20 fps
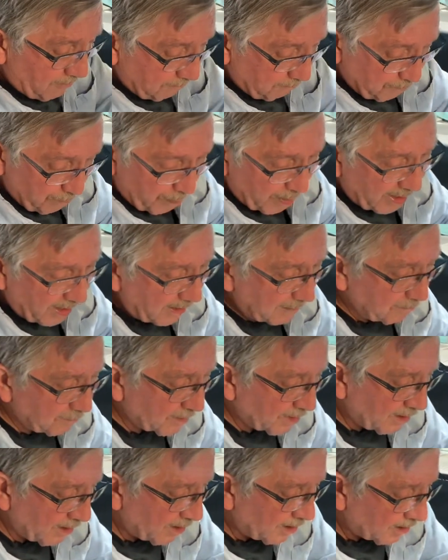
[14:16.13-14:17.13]
but
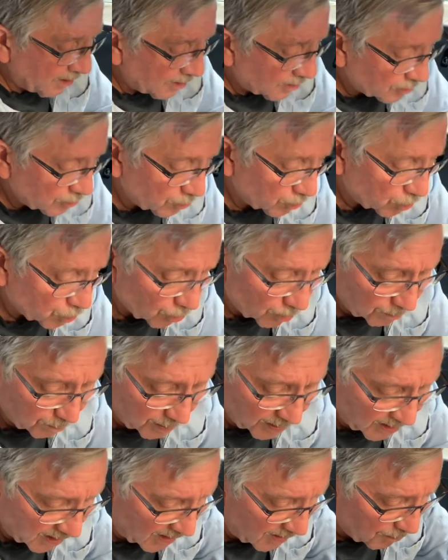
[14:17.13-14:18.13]
you should be
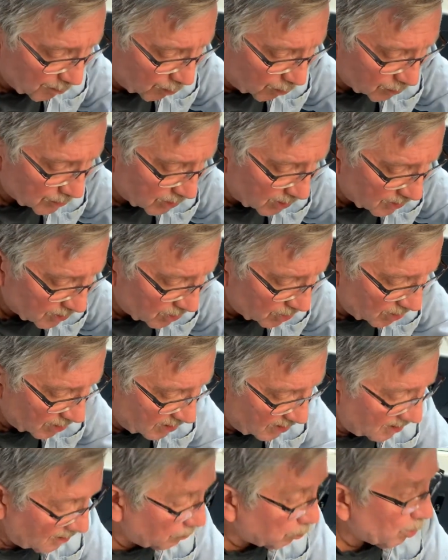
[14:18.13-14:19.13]
able to see
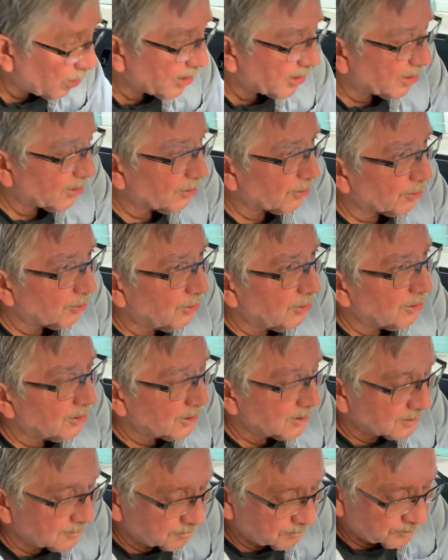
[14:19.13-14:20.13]
where
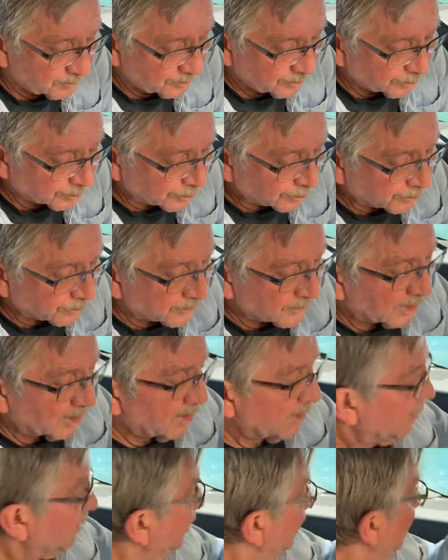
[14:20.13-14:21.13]

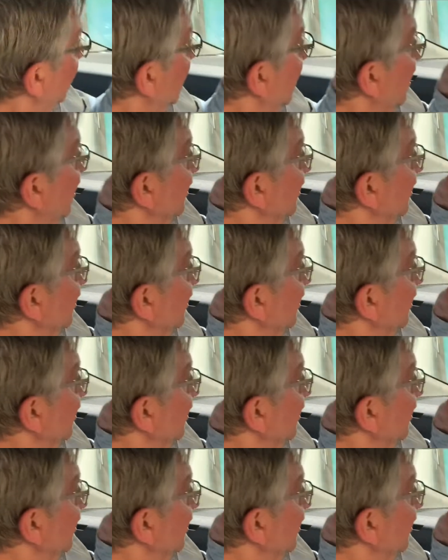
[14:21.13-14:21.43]
the